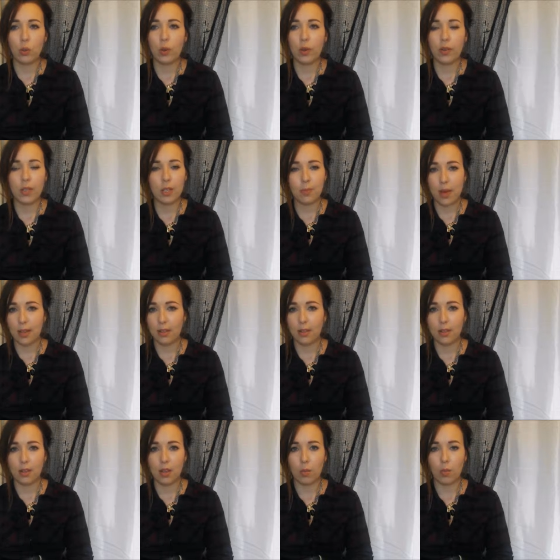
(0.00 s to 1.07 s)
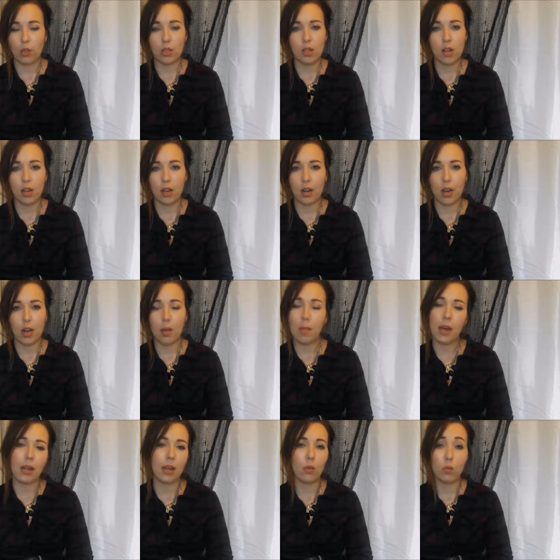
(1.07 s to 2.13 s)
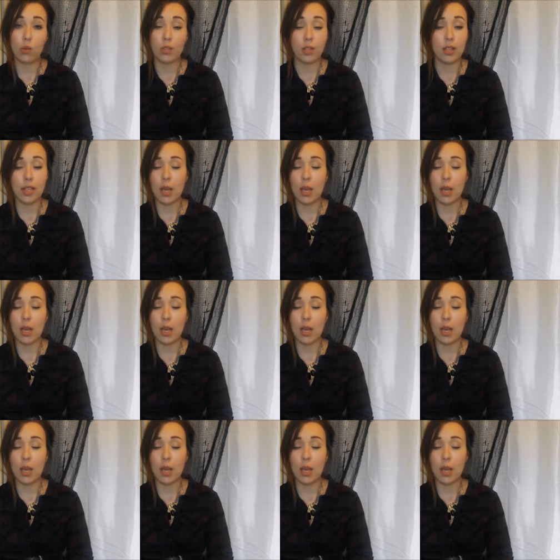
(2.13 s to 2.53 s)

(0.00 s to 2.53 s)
we were expecting someone to turn up, and it wasn't.